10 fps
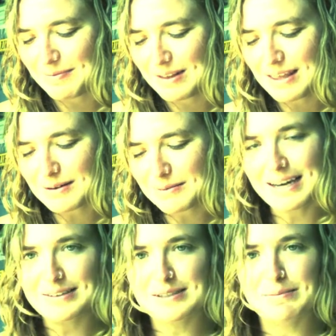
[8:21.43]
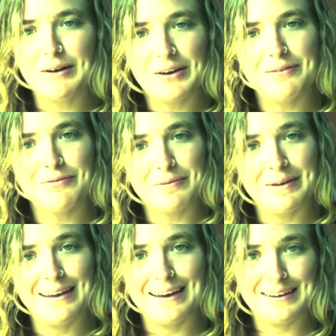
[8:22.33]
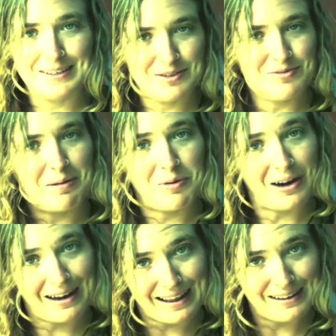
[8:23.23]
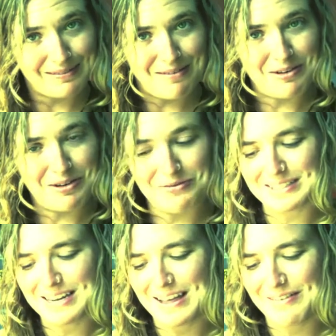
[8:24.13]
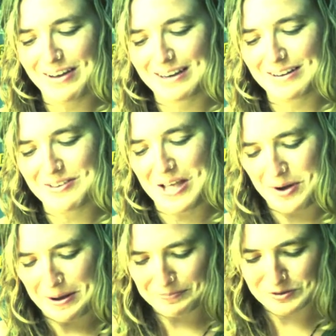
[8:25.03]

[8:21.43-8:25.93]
either way, it'll smell good for me and just very pretty, even if it's not effective in that way.